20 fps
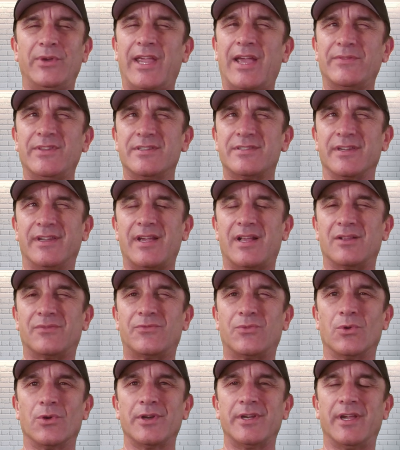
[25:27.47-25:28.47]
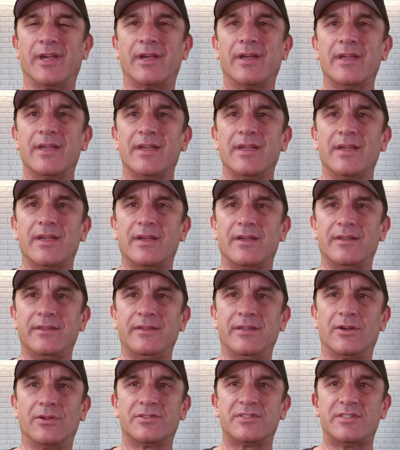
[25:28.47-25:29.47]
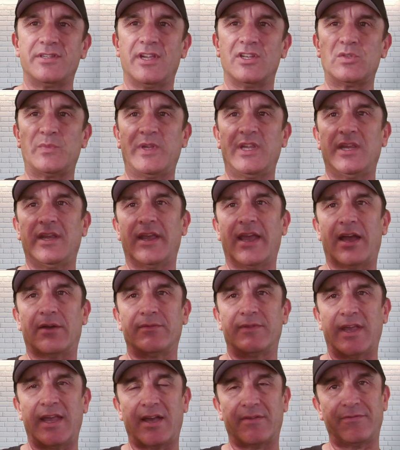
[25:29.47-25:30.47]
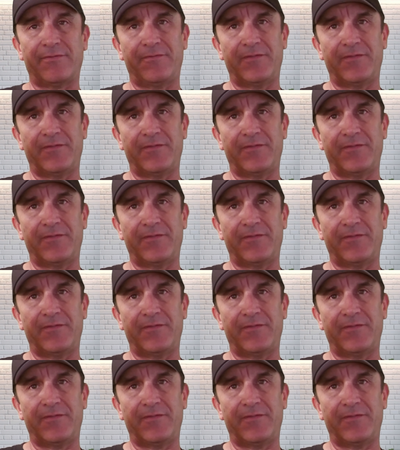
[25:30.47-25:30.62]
we have these in California, you know, CHP have have